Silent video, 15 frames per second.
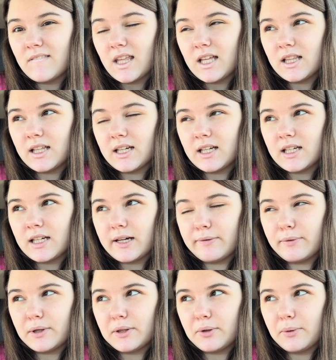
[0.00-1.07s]
like
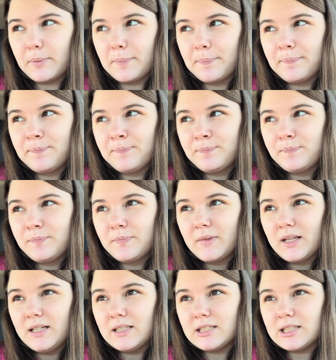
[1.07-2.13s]
halfway through.
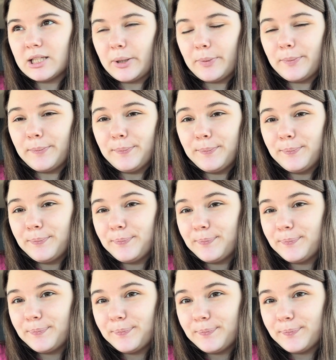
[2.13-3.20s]
So
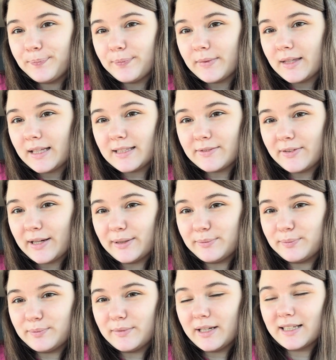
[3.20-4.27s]
it's fun.
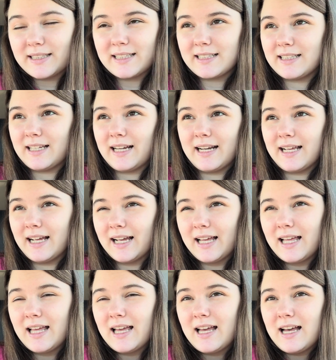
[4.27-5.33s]
It's exciting.
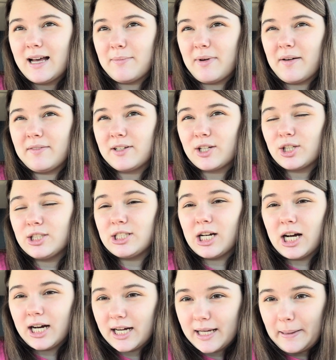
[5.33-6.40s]
I'm having a good
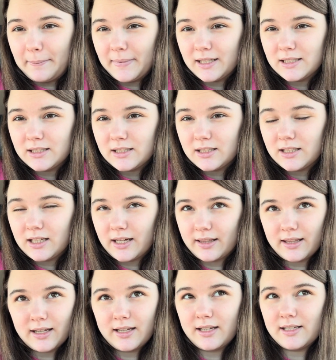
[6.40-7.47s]
time. I
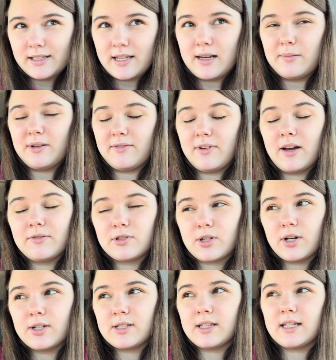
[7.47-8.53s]
think it is going to be a 5
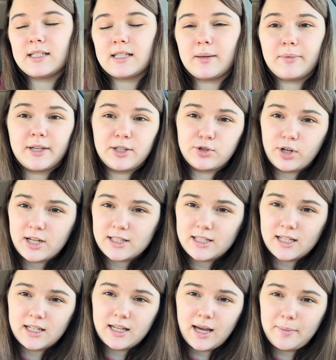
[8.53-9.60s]
stars unless something
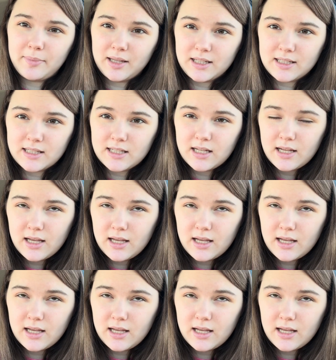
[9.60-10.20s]
drastic happens.